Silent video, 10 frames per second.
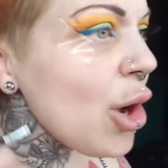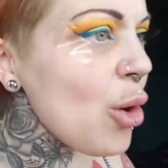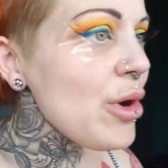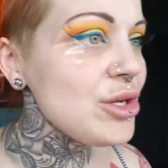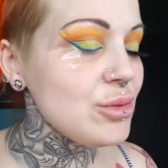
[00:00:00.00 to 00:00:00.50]
I don't
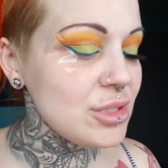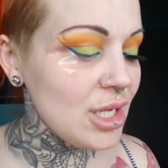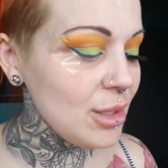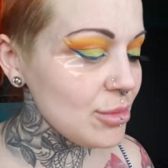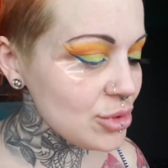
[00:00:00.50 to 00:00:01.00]
always use
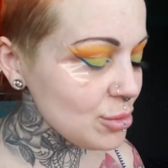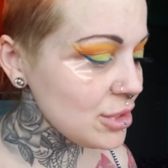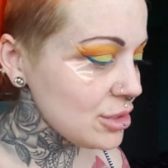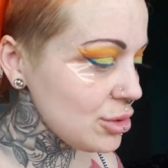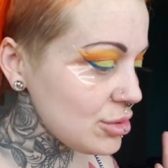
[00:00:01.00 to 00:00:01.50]
tape.
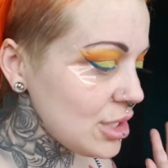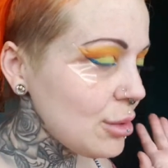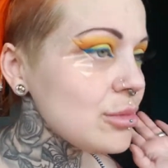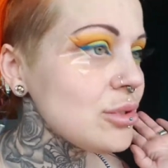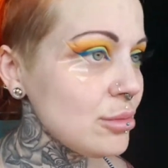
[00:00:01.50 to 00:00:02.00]
Sometimes I use
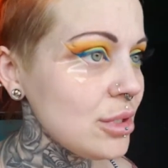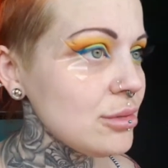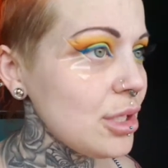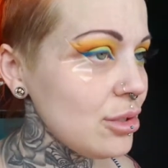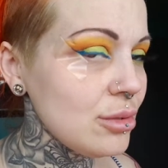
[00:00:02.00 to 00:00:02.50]
tape,
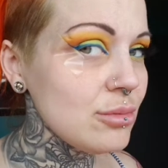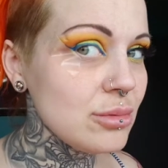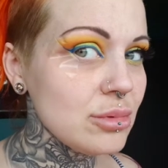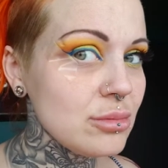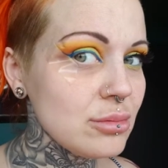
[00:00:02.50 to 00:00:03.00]
sometimes I
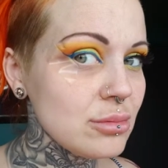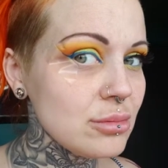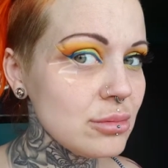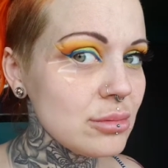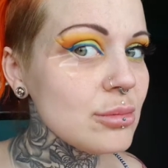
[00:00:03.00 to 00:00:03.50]
don't.
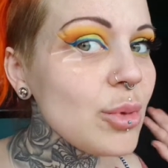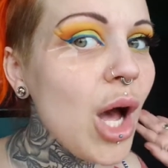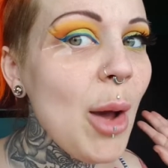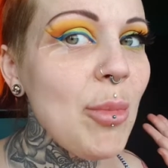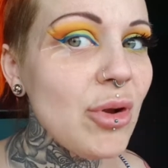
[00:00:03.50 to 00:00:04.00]

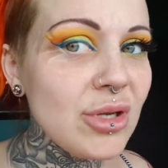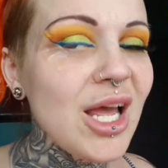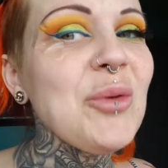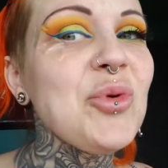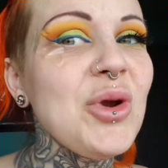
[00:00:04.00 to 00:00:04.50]
But I'm on
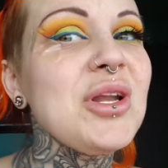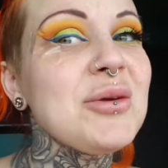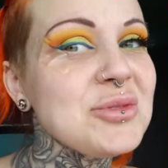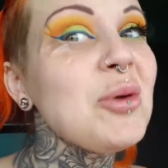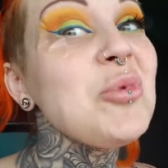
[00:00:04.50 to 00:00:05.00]
camera right
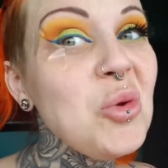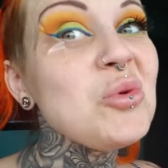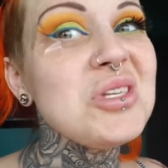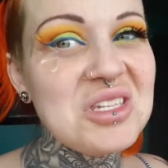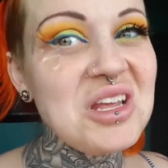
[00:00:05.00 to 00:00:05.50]
now, so I'm
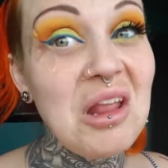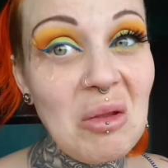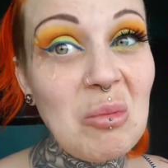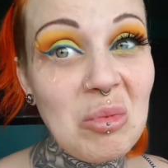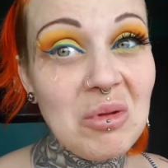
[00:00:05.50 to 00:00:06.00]
using
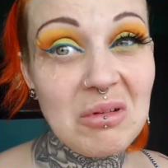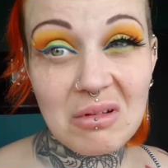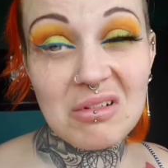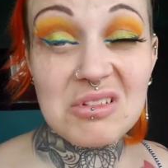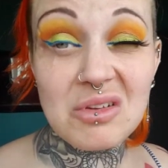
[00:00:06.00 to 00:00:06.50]
tape.
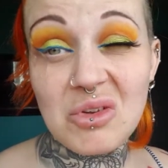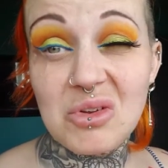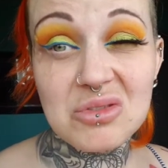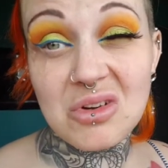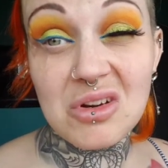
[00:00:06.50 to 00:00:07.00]
Because if it
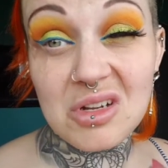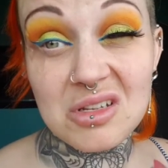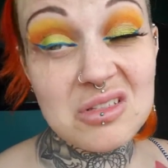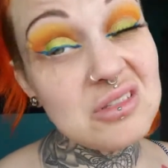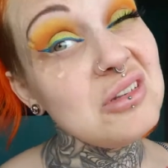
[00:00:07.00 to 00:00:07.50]
goes wrong,
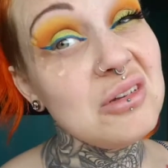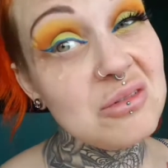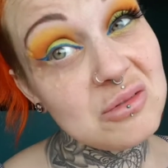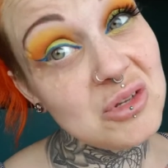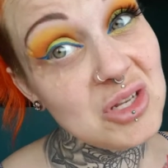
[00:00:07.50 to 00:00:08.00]
it's, you know,
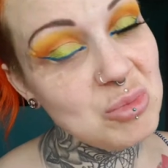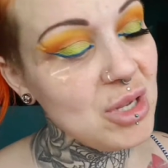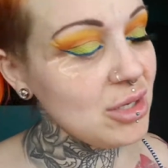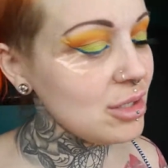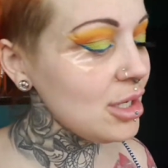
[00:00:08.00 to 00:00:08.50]
it's not as
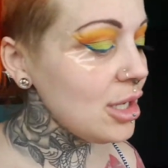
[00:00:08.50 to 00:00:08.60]
bad.